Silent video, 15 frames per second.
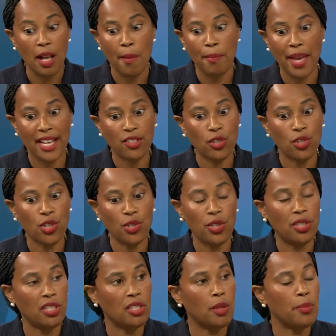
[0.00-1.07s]

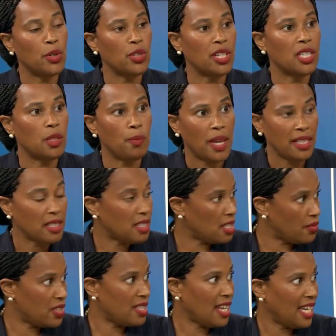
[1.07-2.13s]
Massachusetts is the most
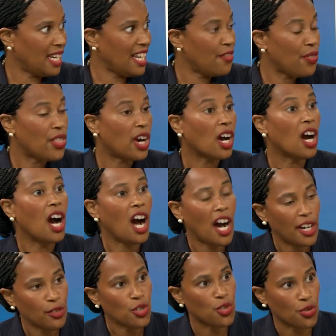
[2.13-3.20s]
expensive state in the
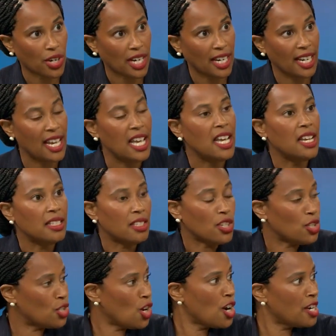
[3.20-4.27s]
country to
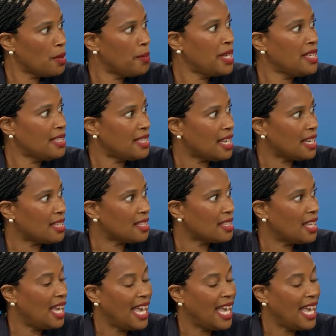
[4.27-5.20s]
start a business.